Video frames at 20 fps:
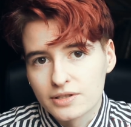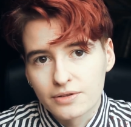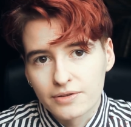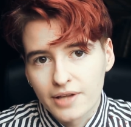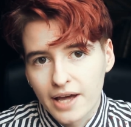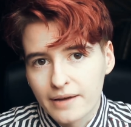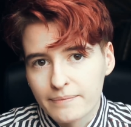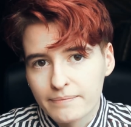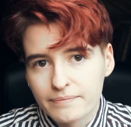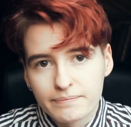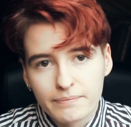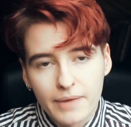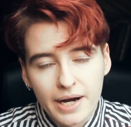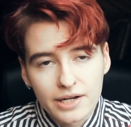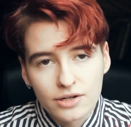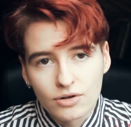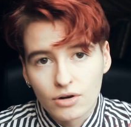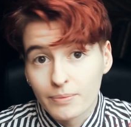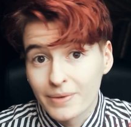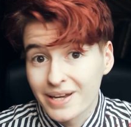so that
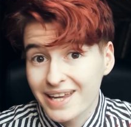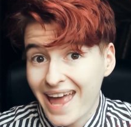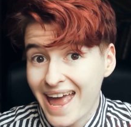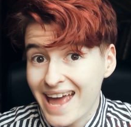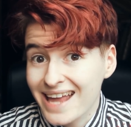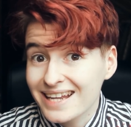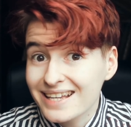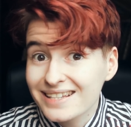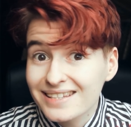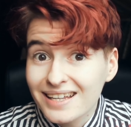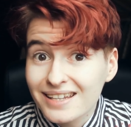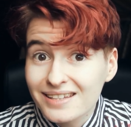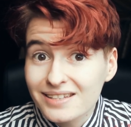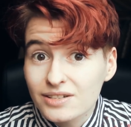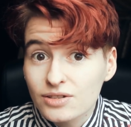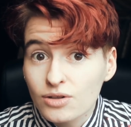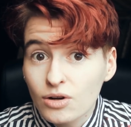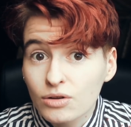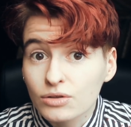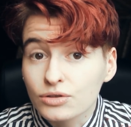might not make any
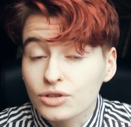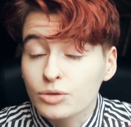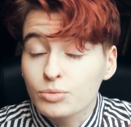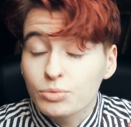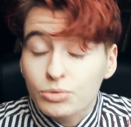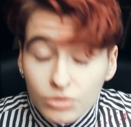sense at all and you